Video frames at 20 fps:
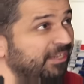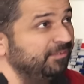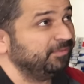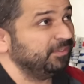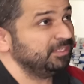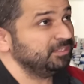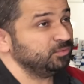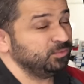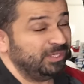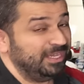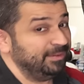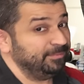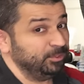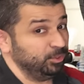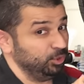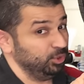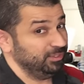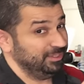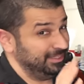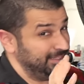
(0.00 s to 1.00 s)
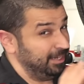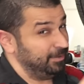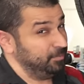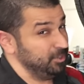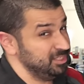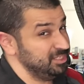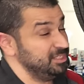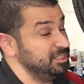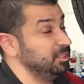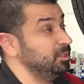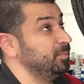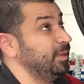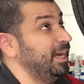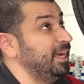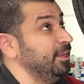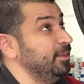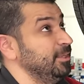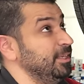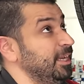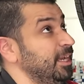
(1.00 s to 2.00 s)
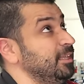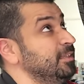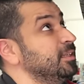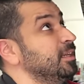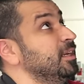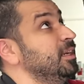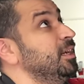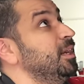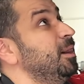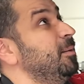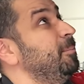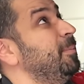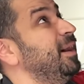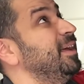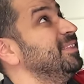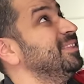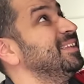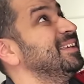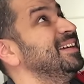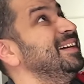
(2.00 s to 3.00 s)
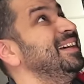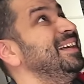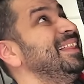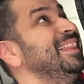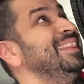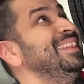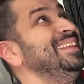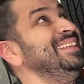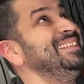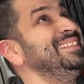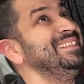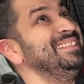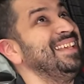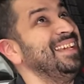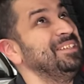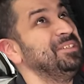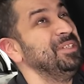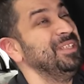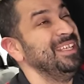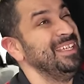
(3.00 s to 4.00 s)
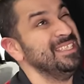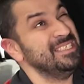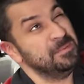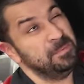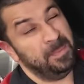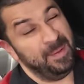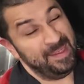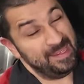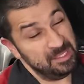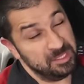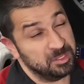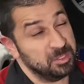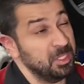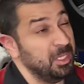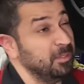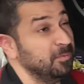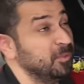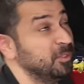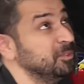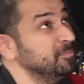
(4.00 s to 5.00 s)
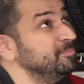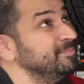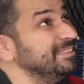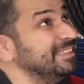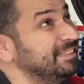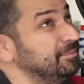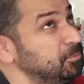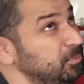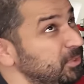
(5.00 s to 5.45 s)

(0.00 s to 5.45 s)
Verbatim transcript: have this. We haven't looked at every single model yet, but this is actually a space saver. I